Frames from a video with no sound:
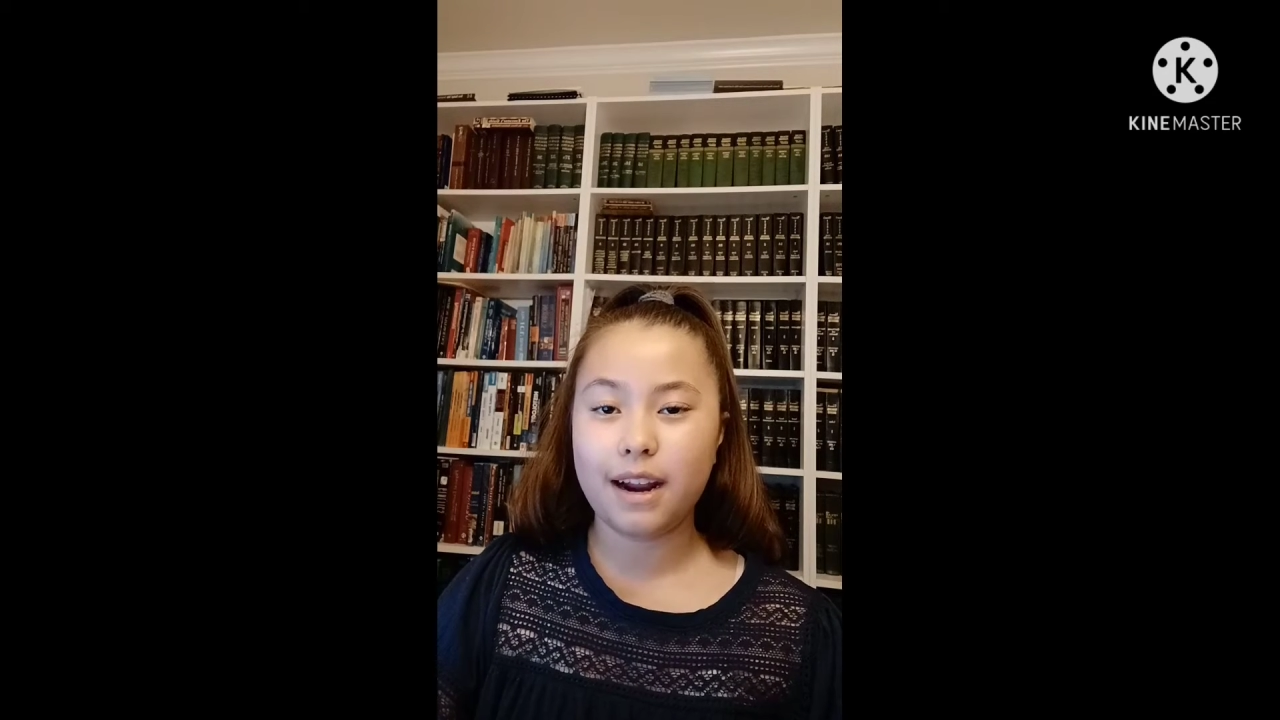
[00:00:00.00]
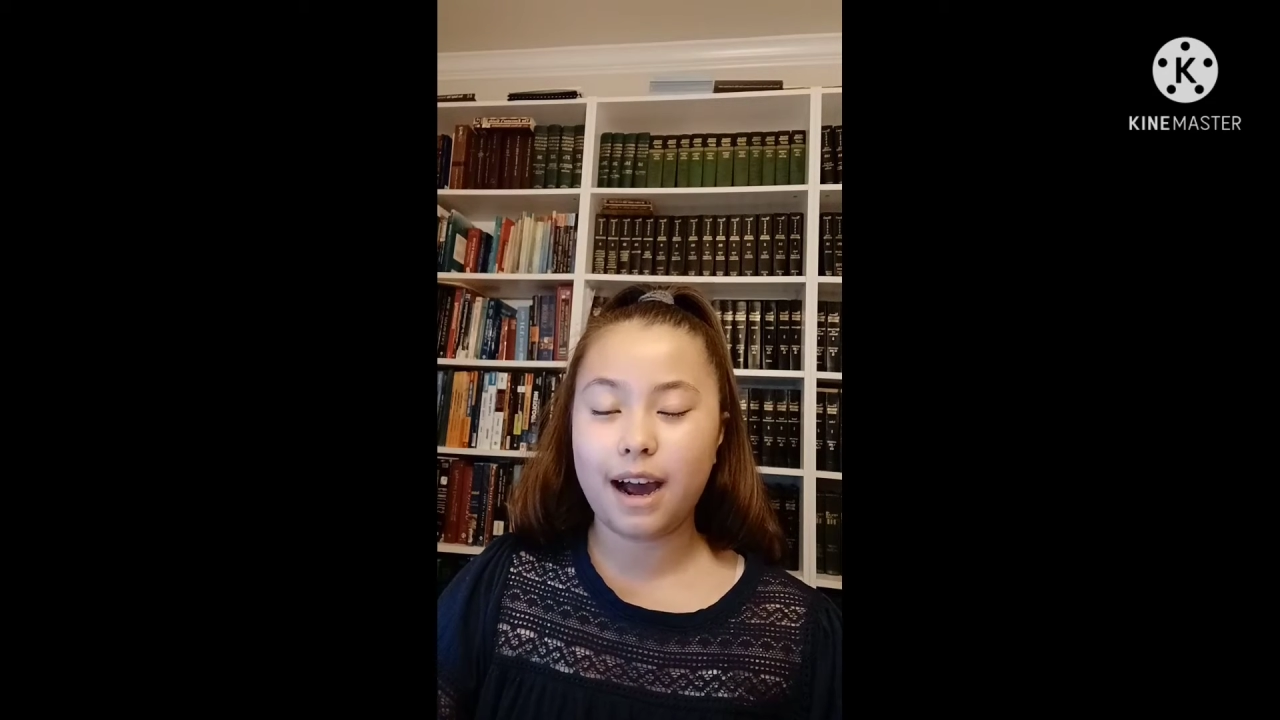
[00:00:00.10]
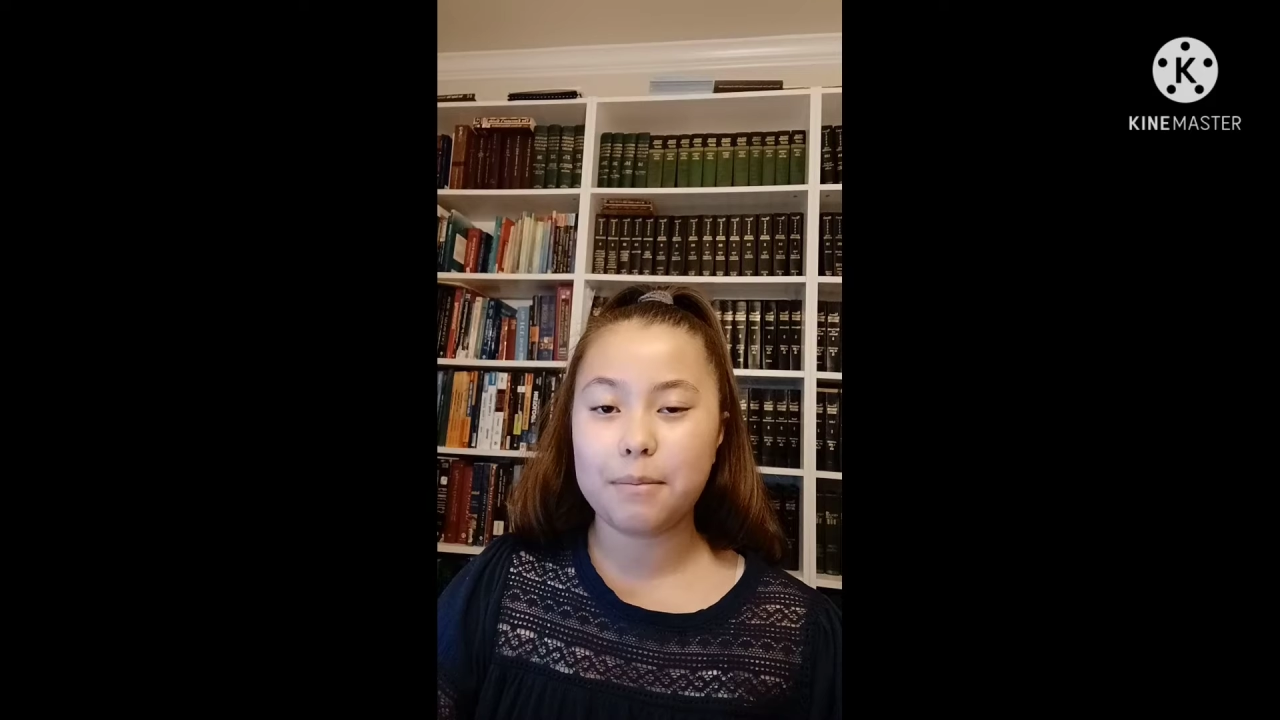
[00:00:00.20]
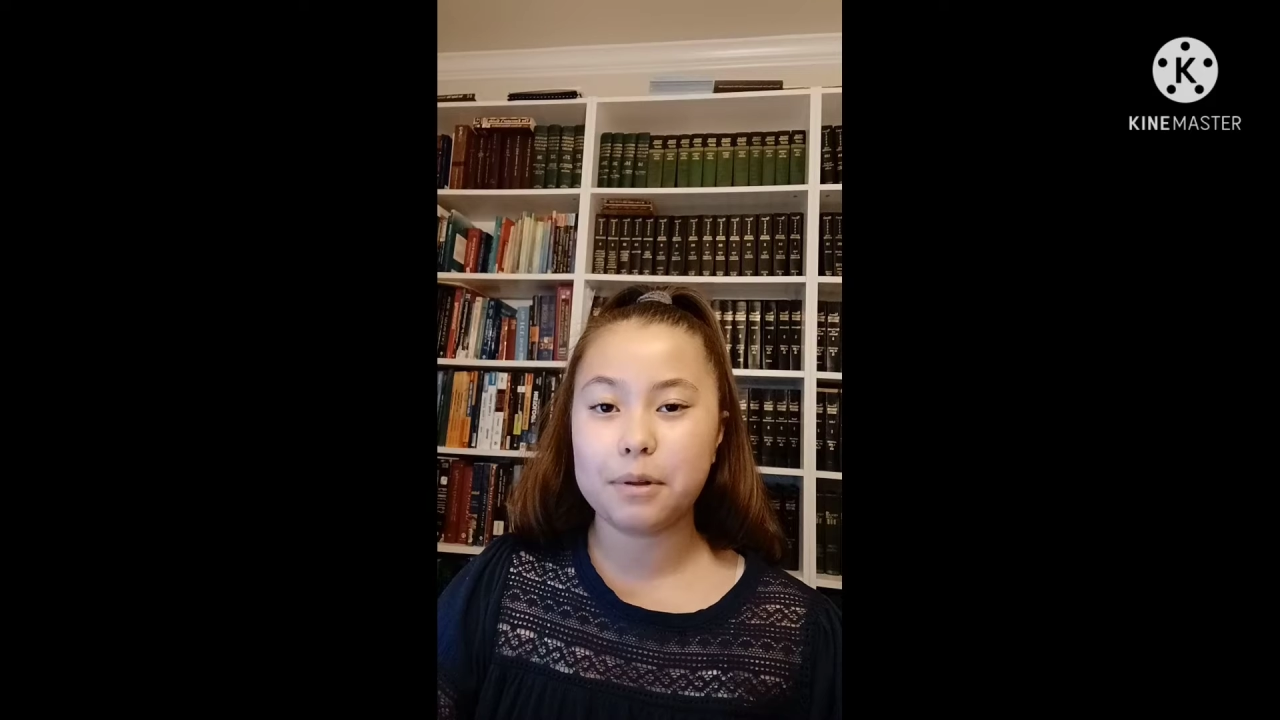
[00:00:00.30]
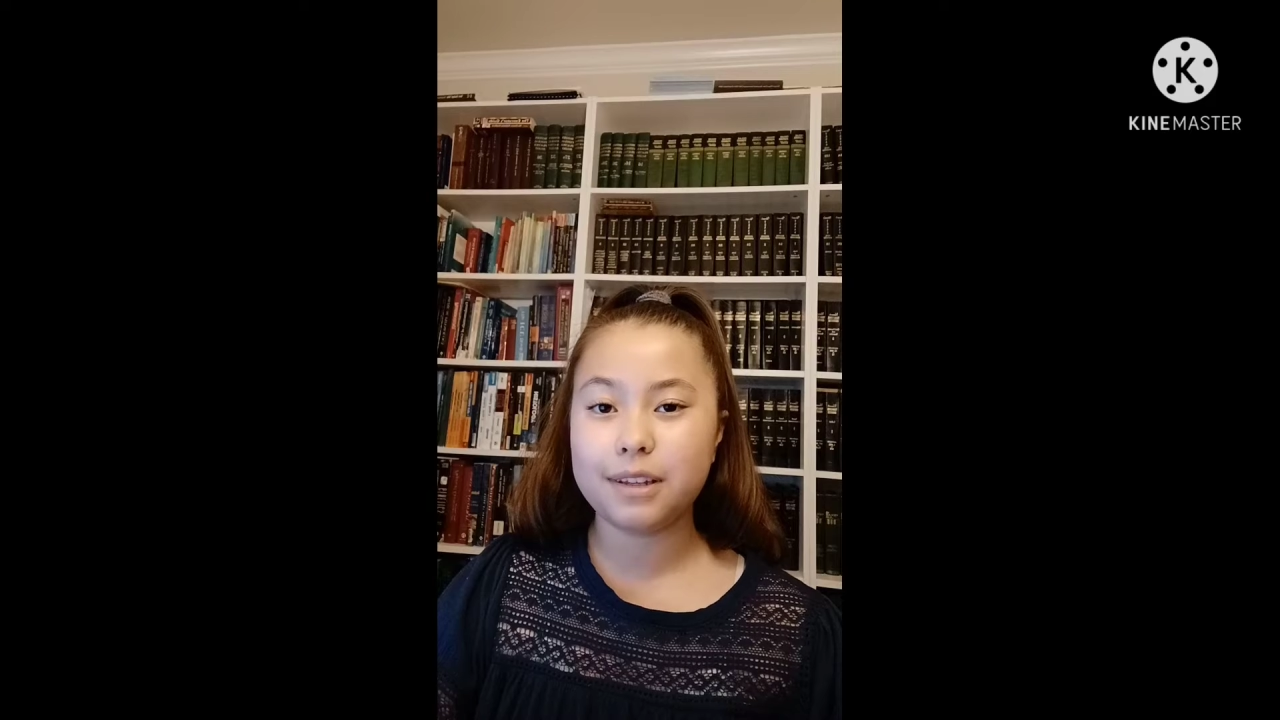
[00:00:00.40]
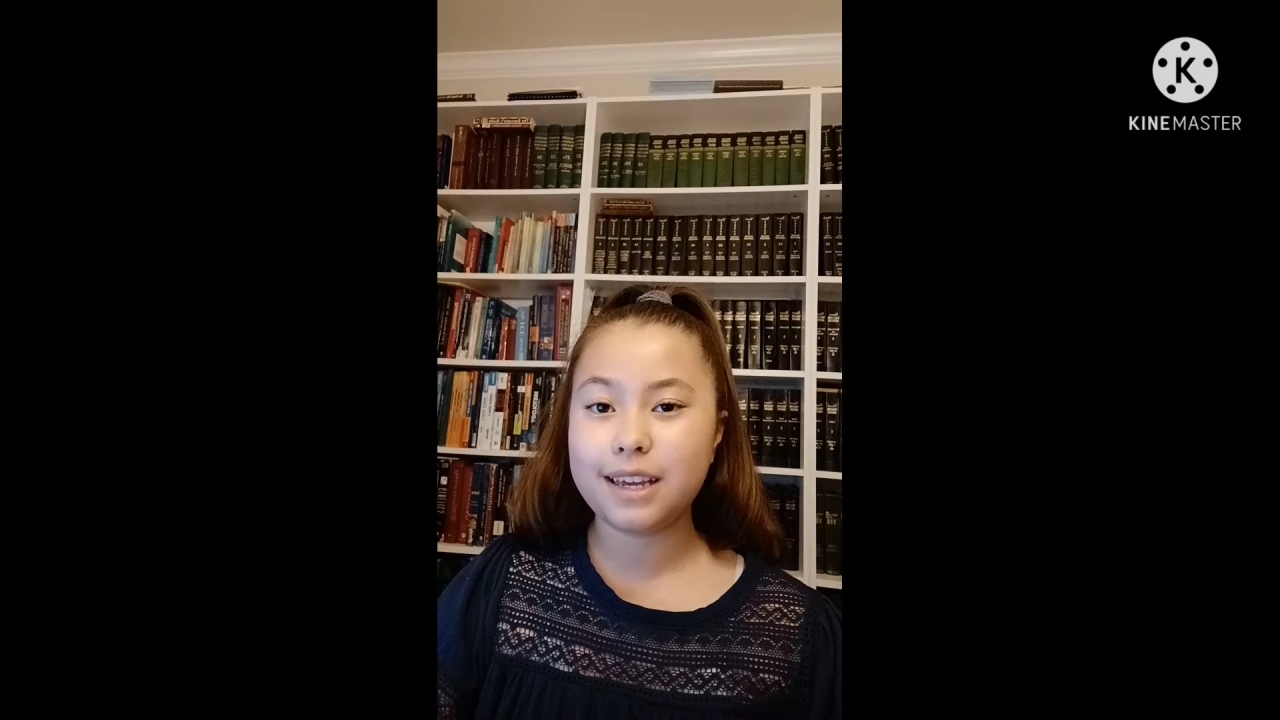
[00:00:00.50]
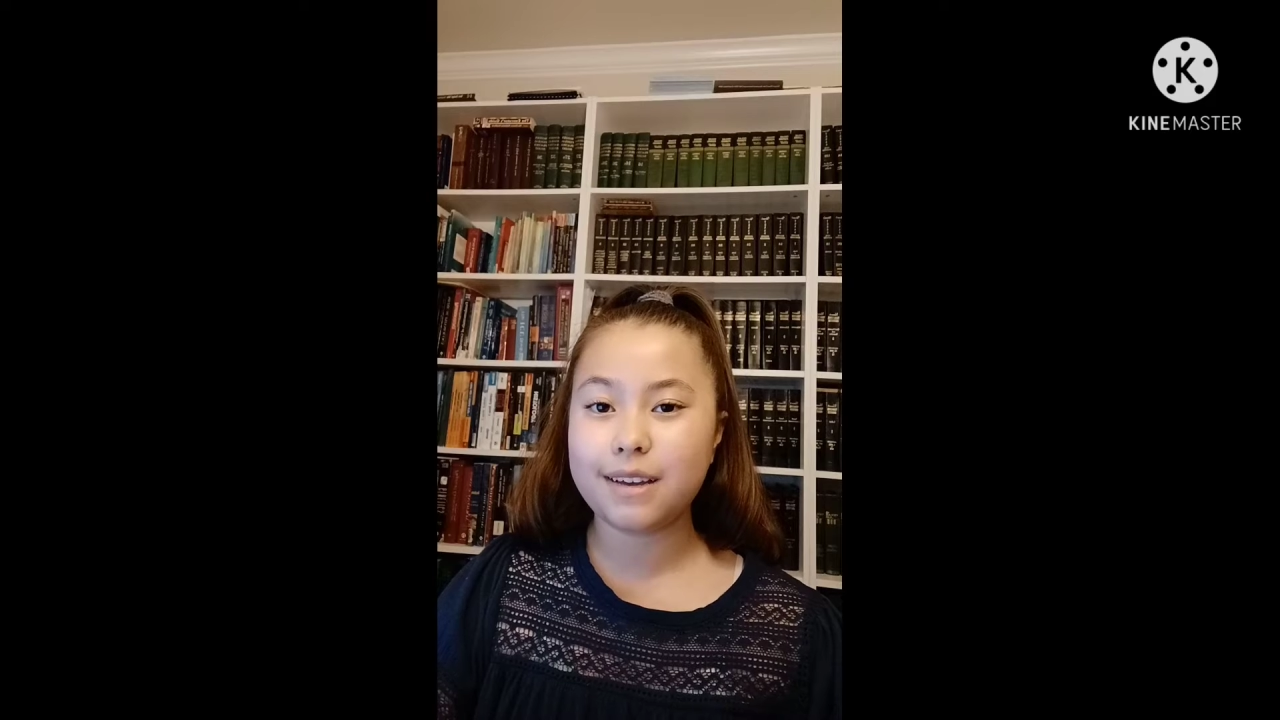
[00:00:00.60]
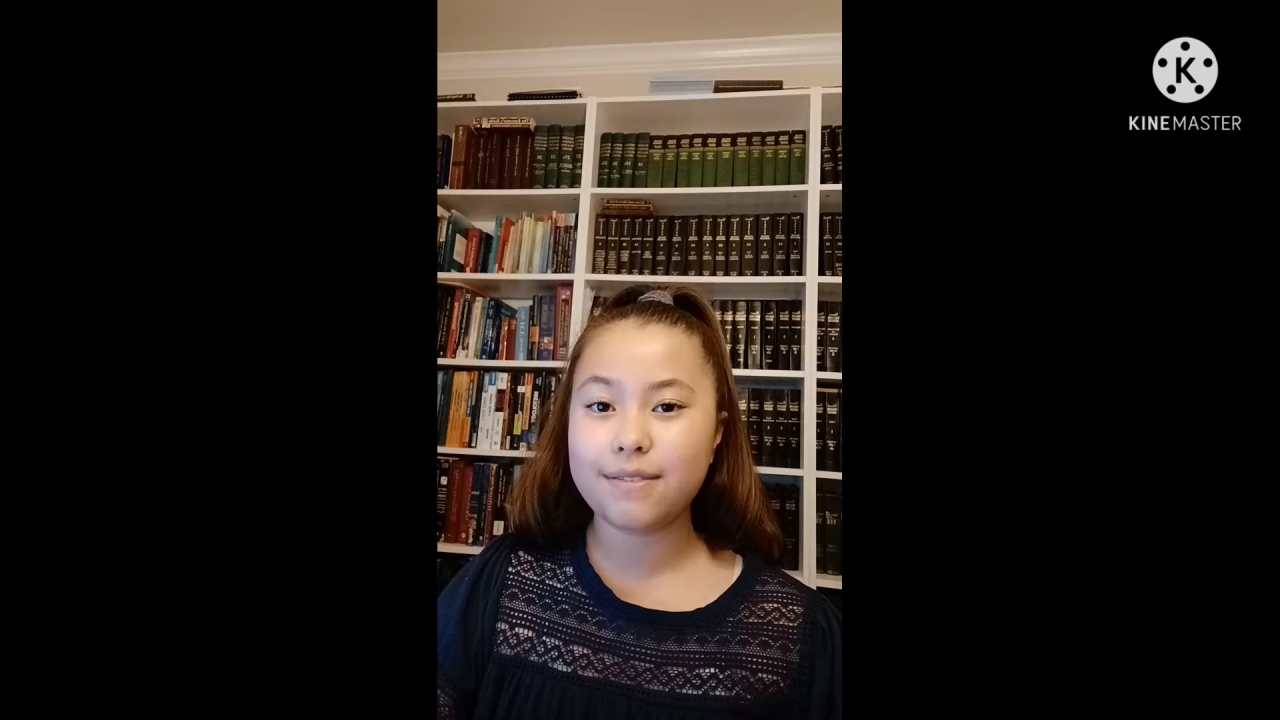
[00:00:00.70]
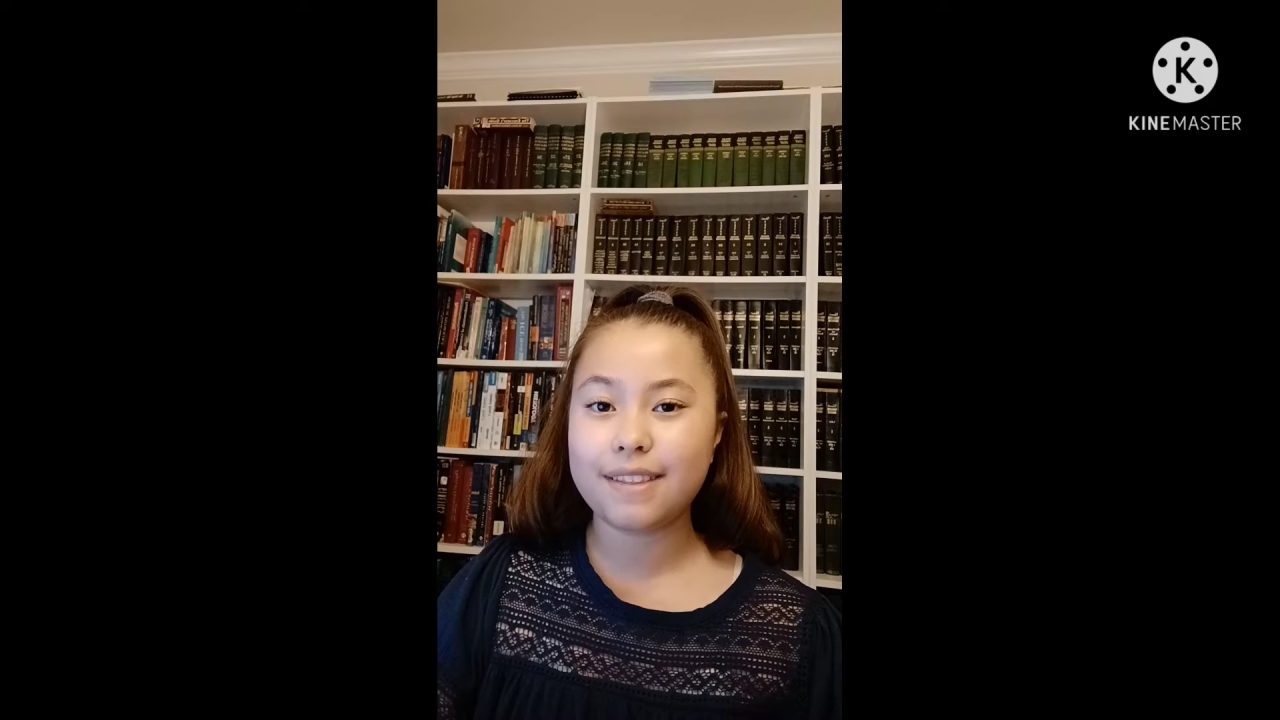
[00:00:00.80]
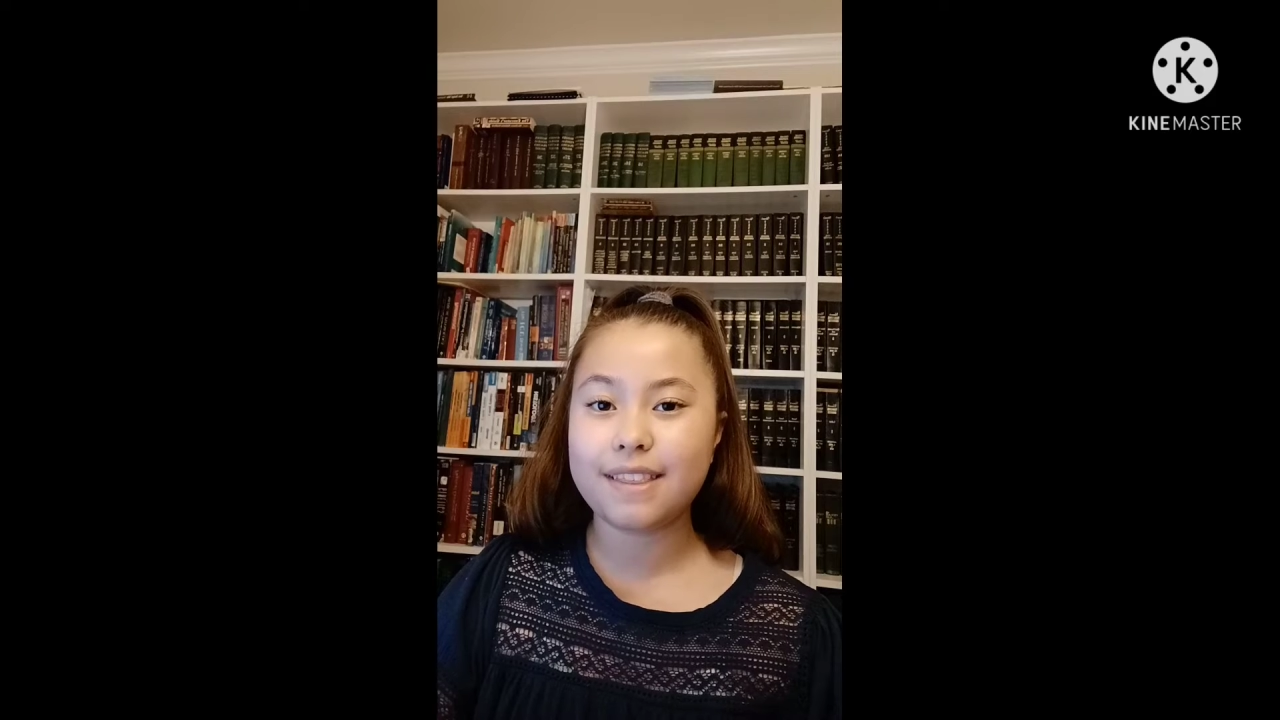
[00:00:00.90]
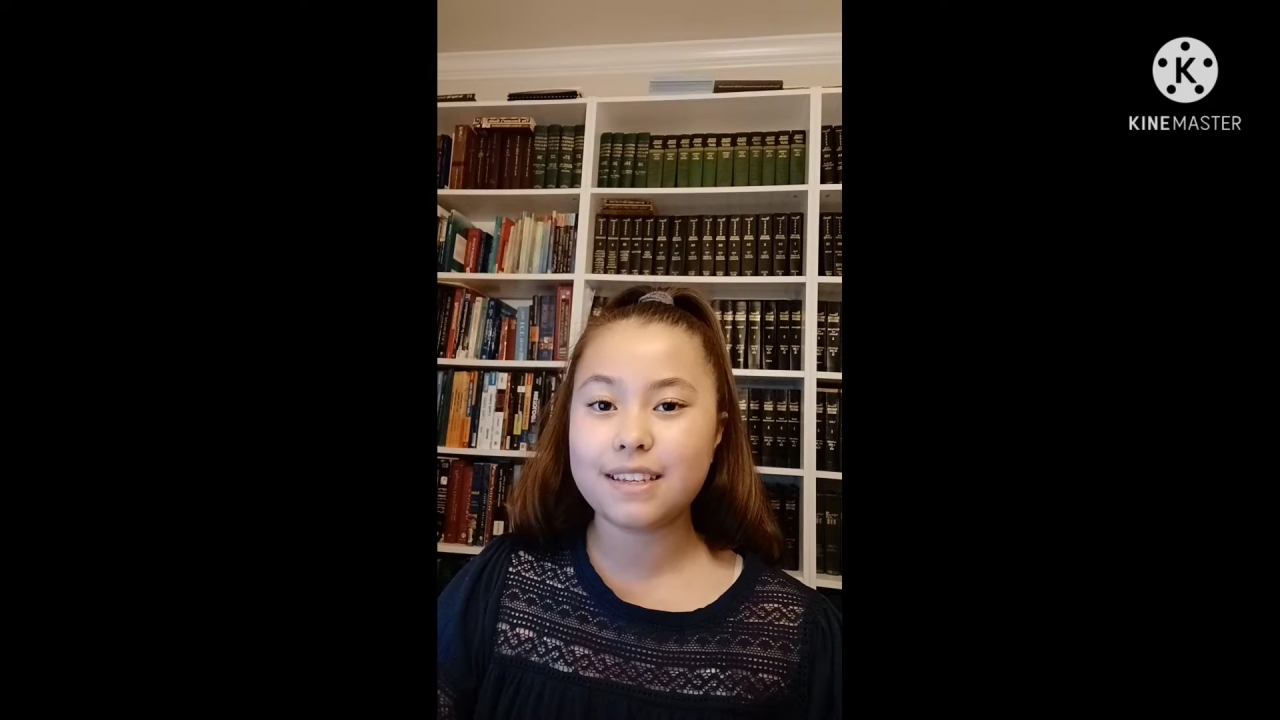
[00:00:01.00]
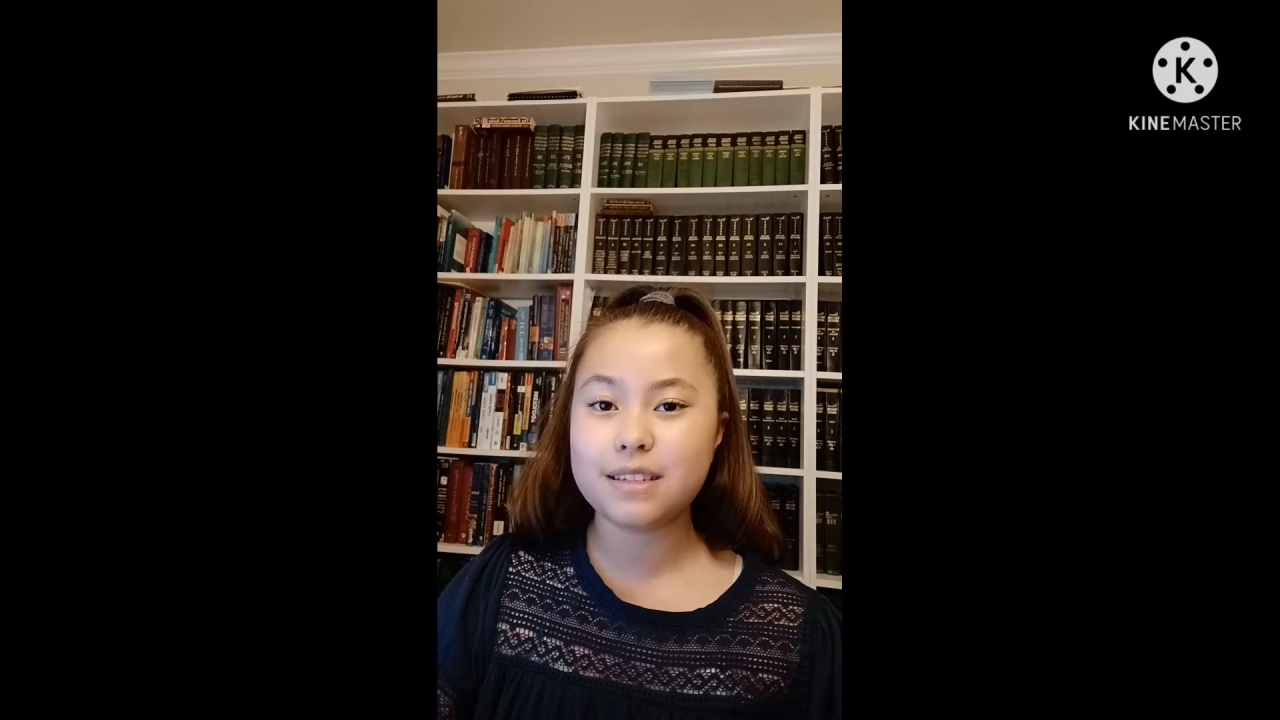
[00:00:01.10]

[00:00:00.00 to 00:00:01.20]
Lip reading: I believe that this